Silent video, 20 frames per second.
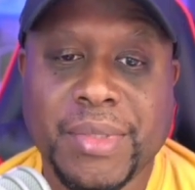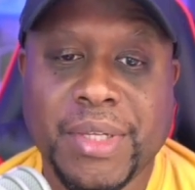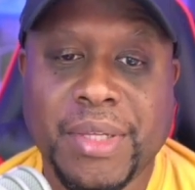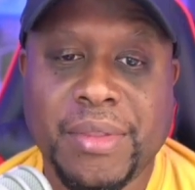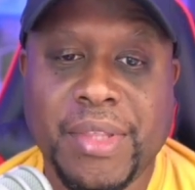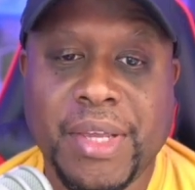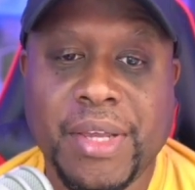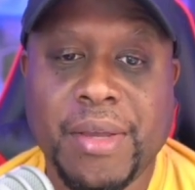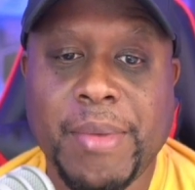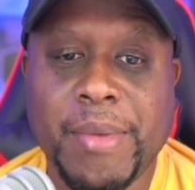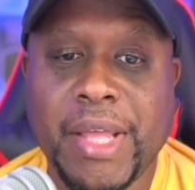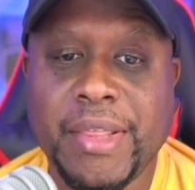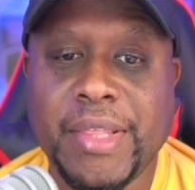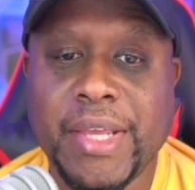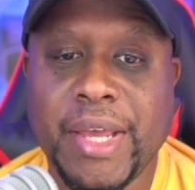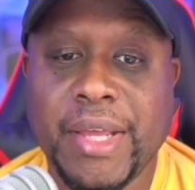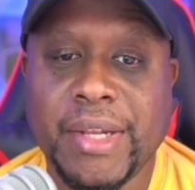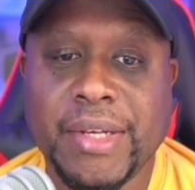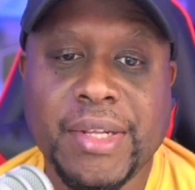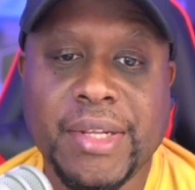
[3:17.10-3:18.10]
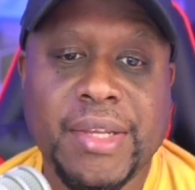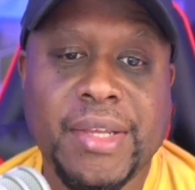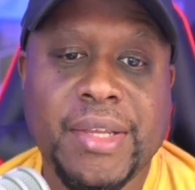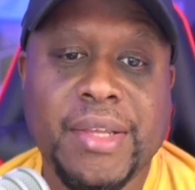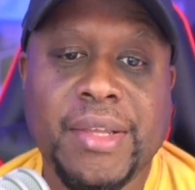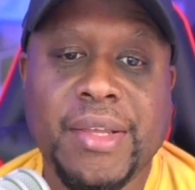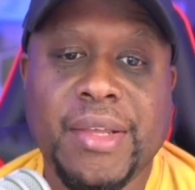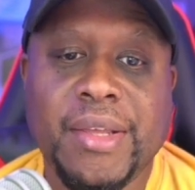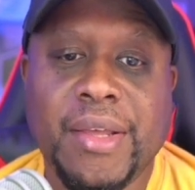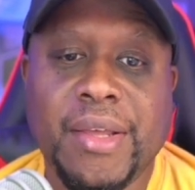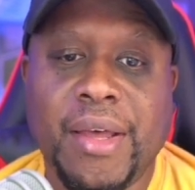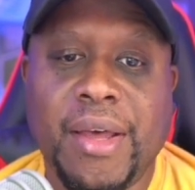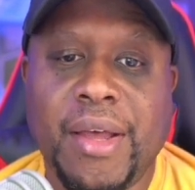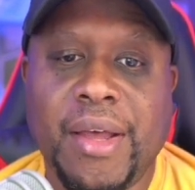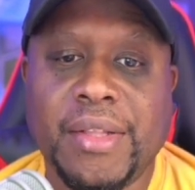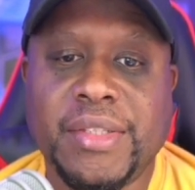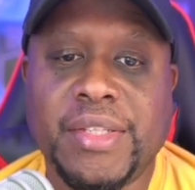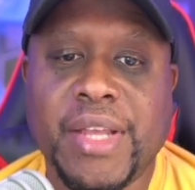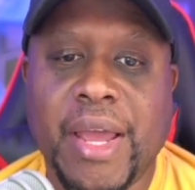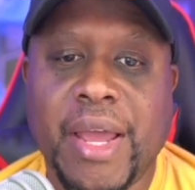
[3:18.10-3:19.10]
Think about that.
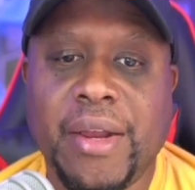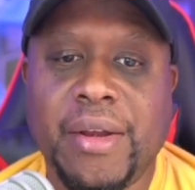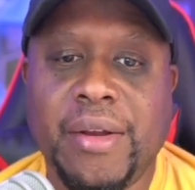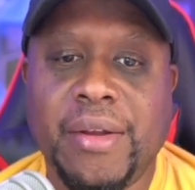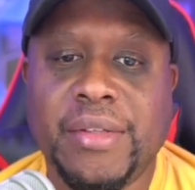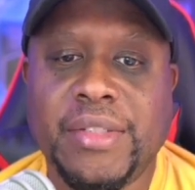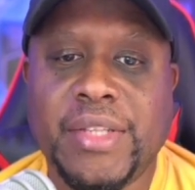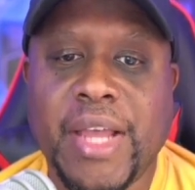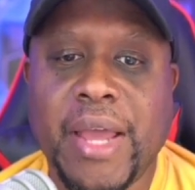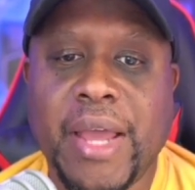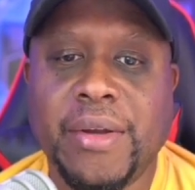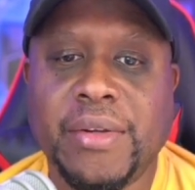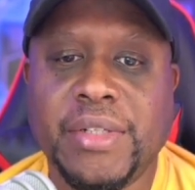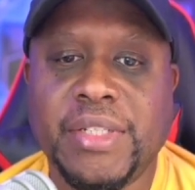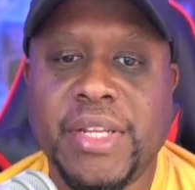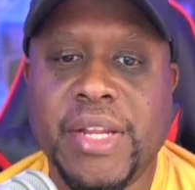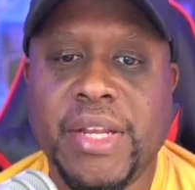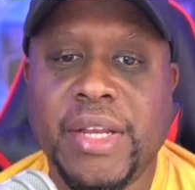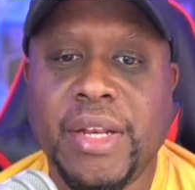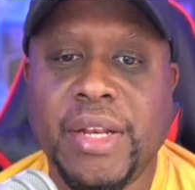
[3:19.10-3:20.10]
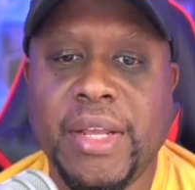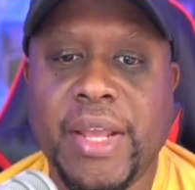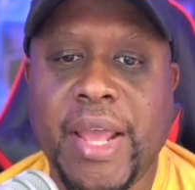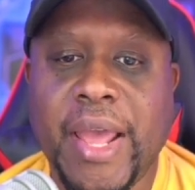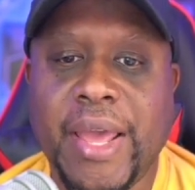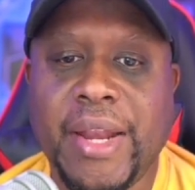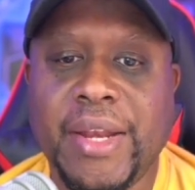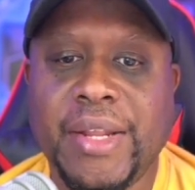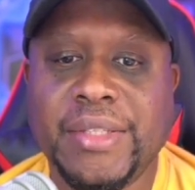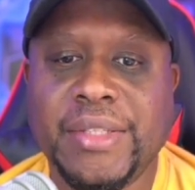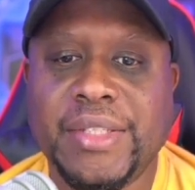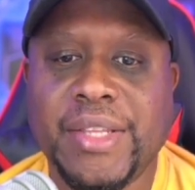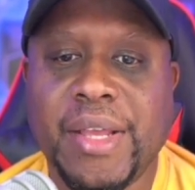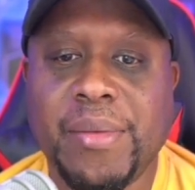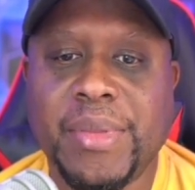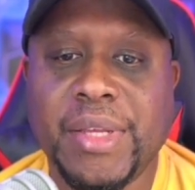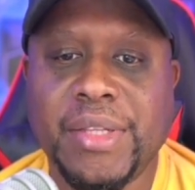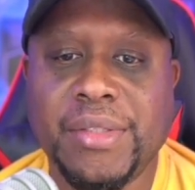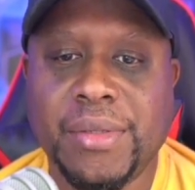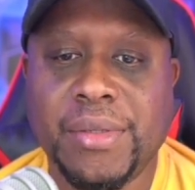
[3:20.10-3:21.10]
Uh, Tiger, Tiger sneakily handed
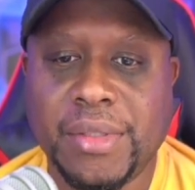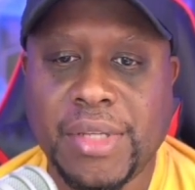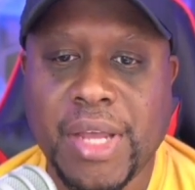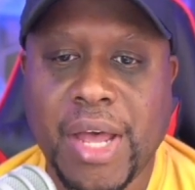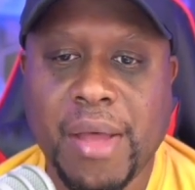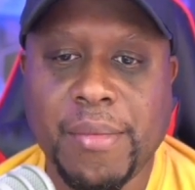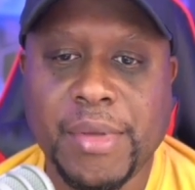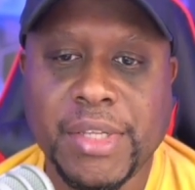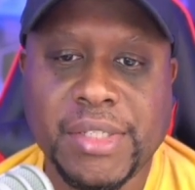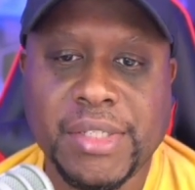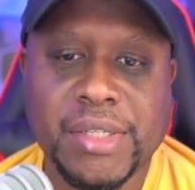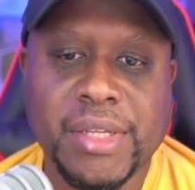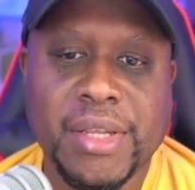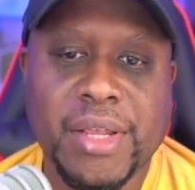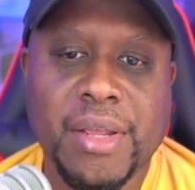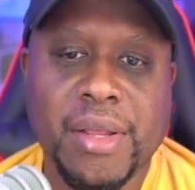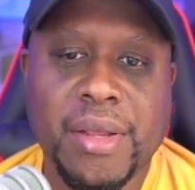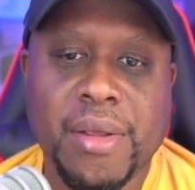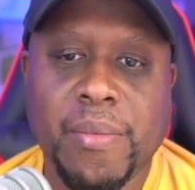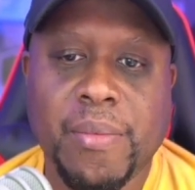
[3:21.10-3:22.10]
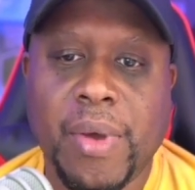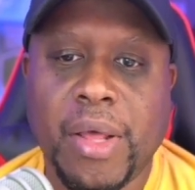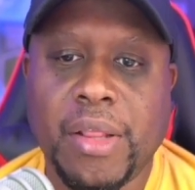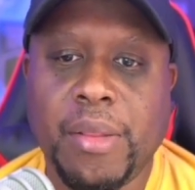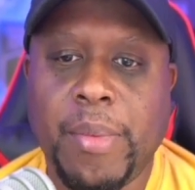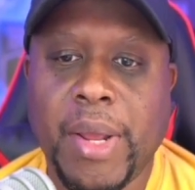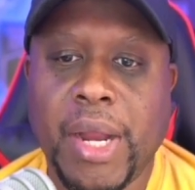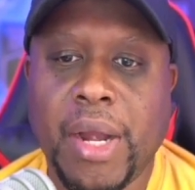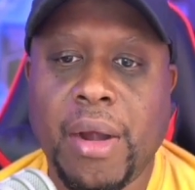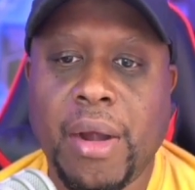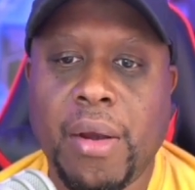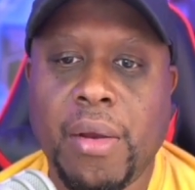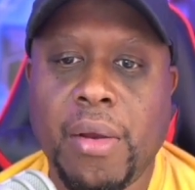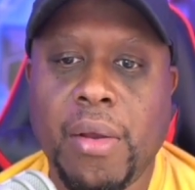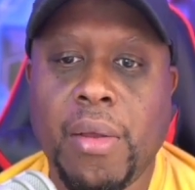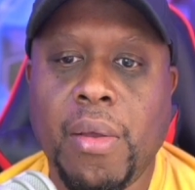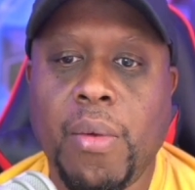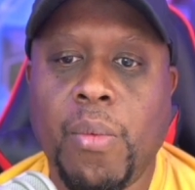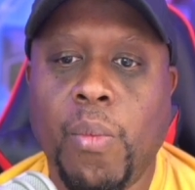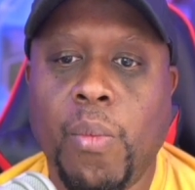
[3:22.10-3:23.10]
something to Thomas while the pair
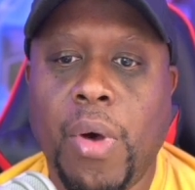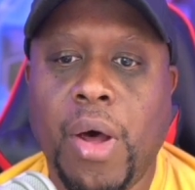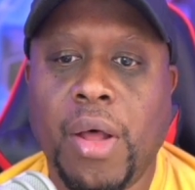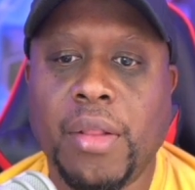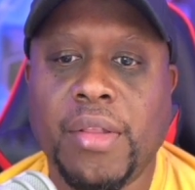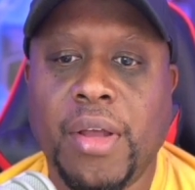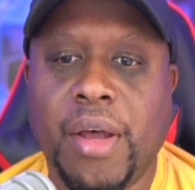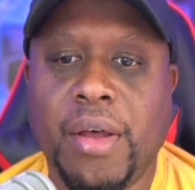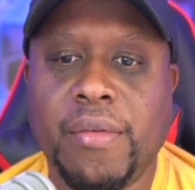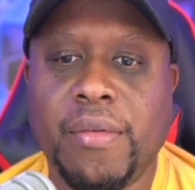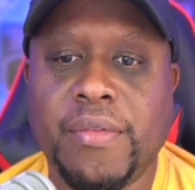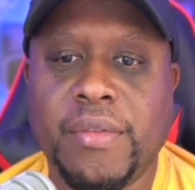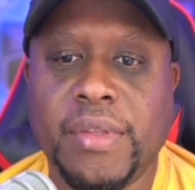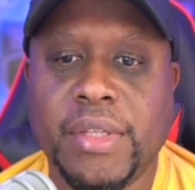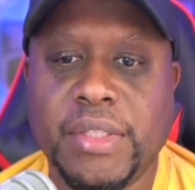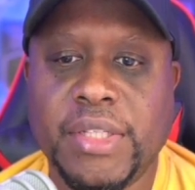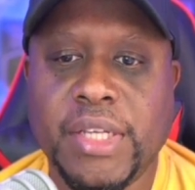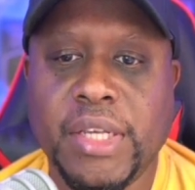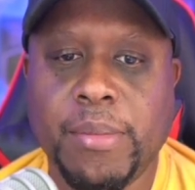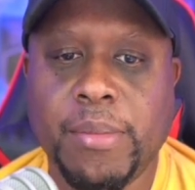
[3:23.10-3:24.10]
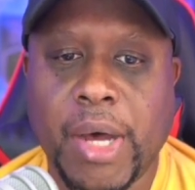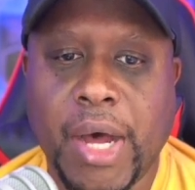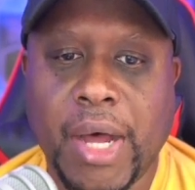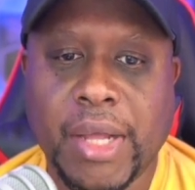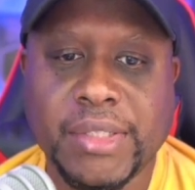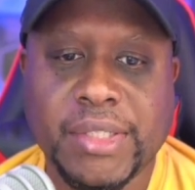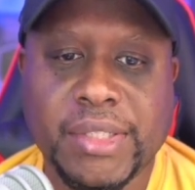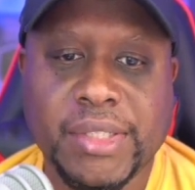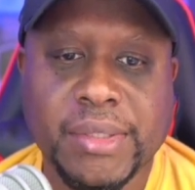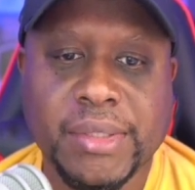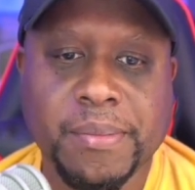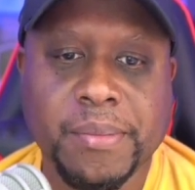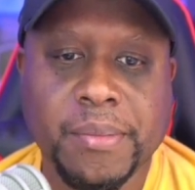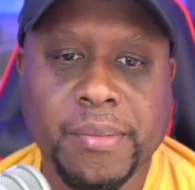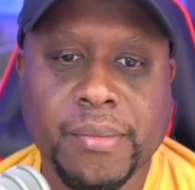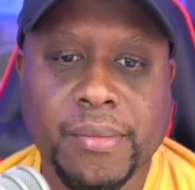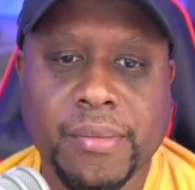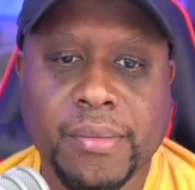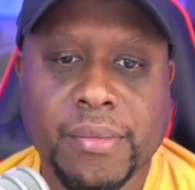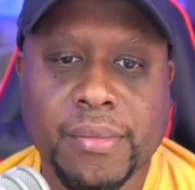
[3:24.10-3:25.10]
walked off the tee box.
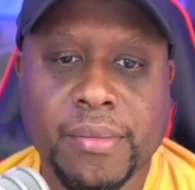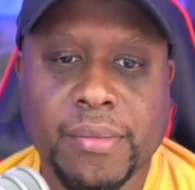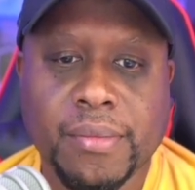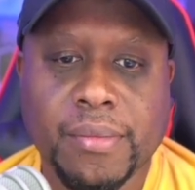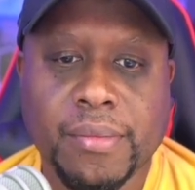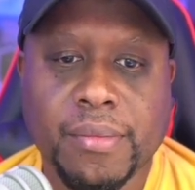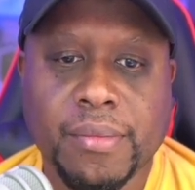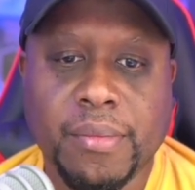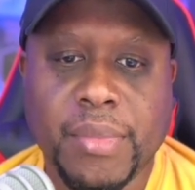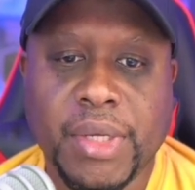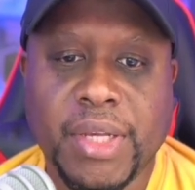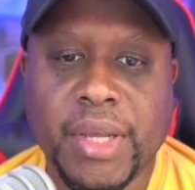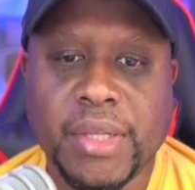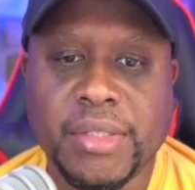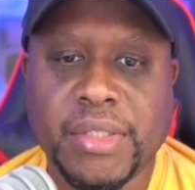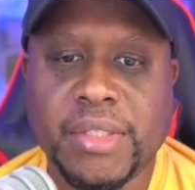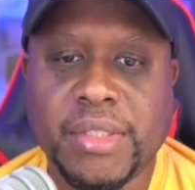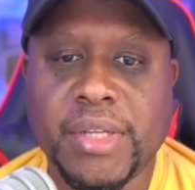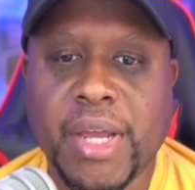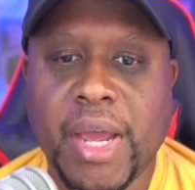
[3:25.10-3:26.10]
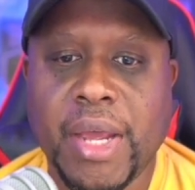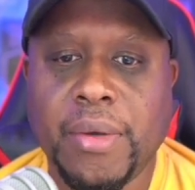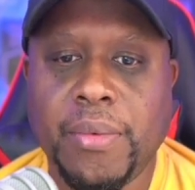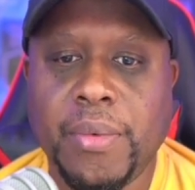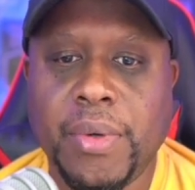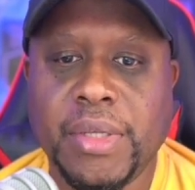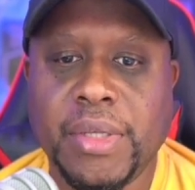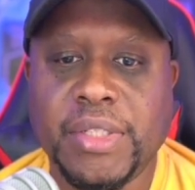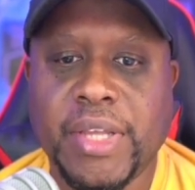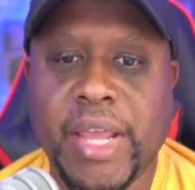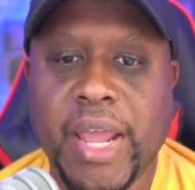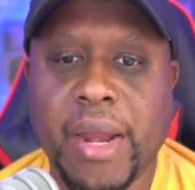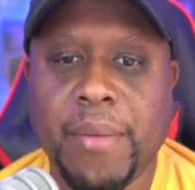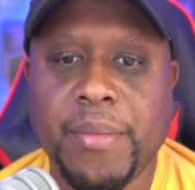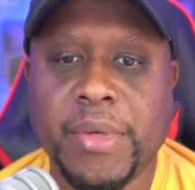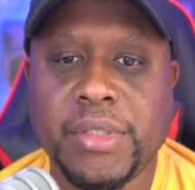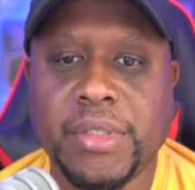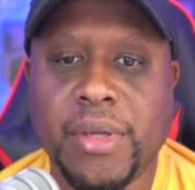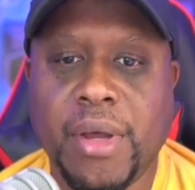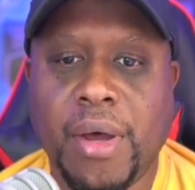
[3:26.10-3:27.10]
Because it's Tiger Woods,
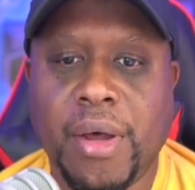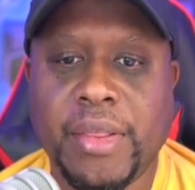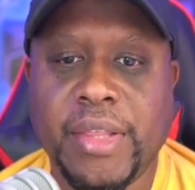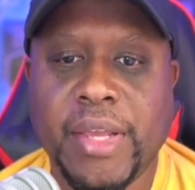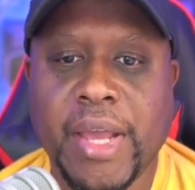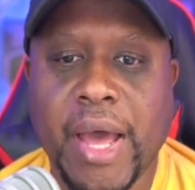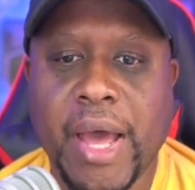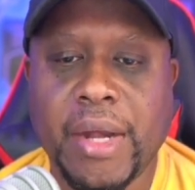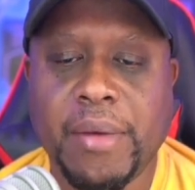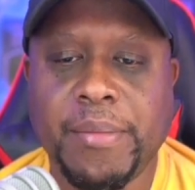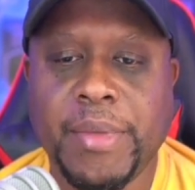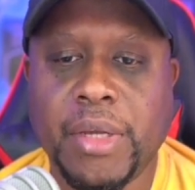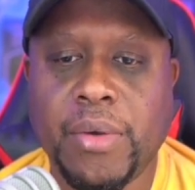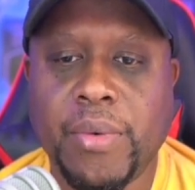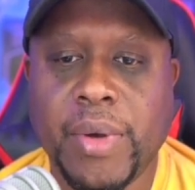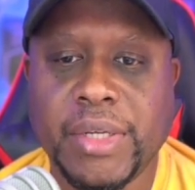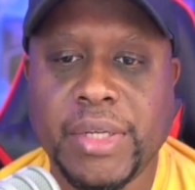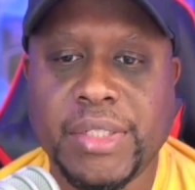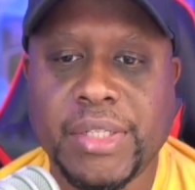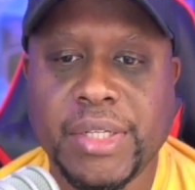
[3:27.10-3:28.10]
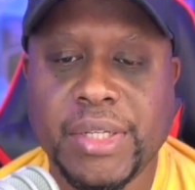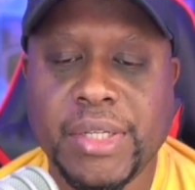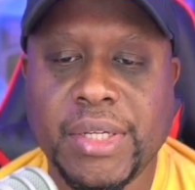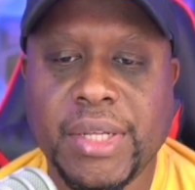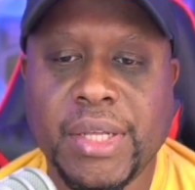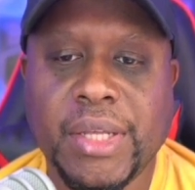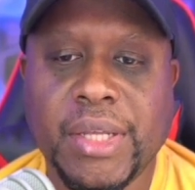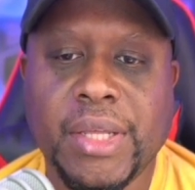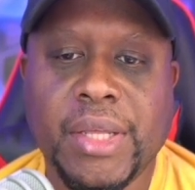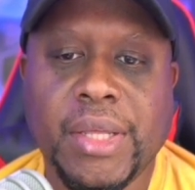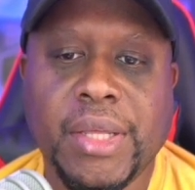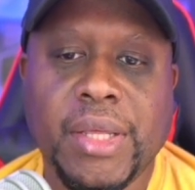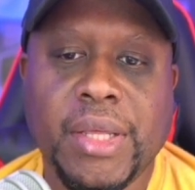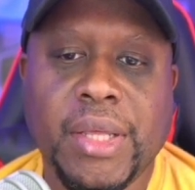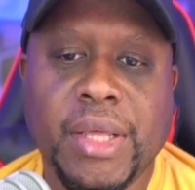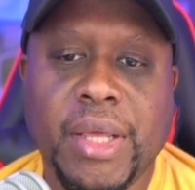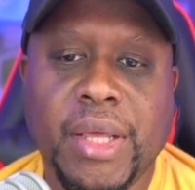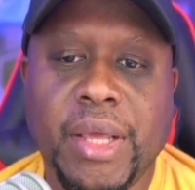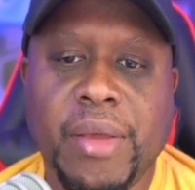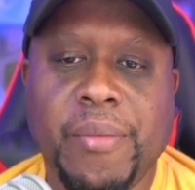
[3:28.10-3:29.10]
cameras caught the item in question
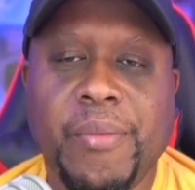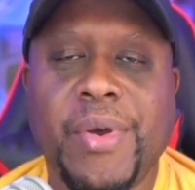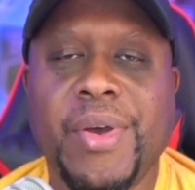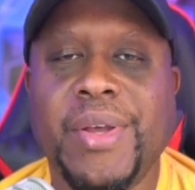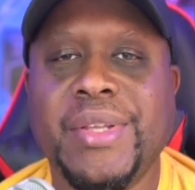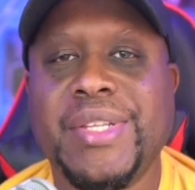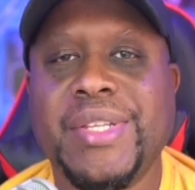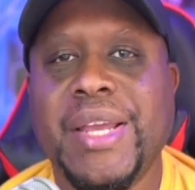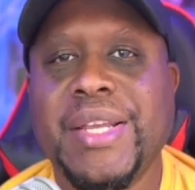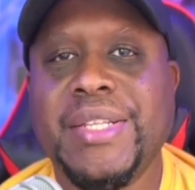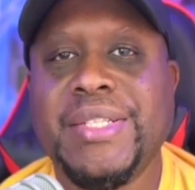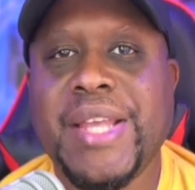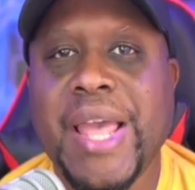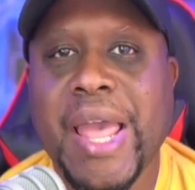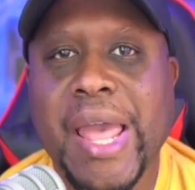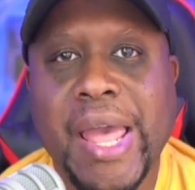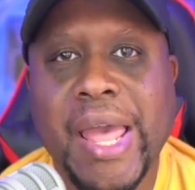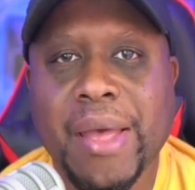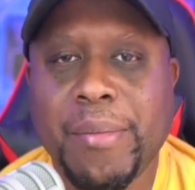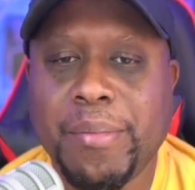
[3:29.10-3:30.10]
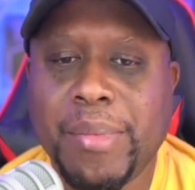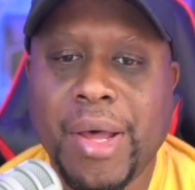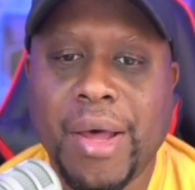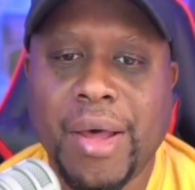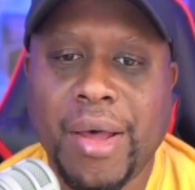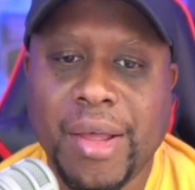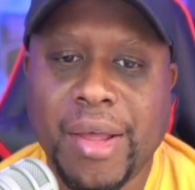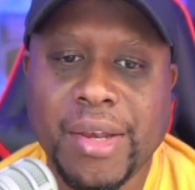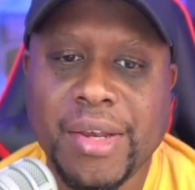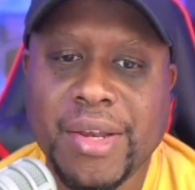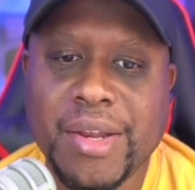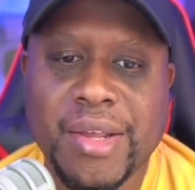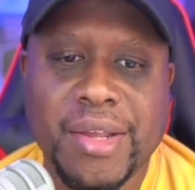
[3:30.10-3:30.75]
it was a tampon.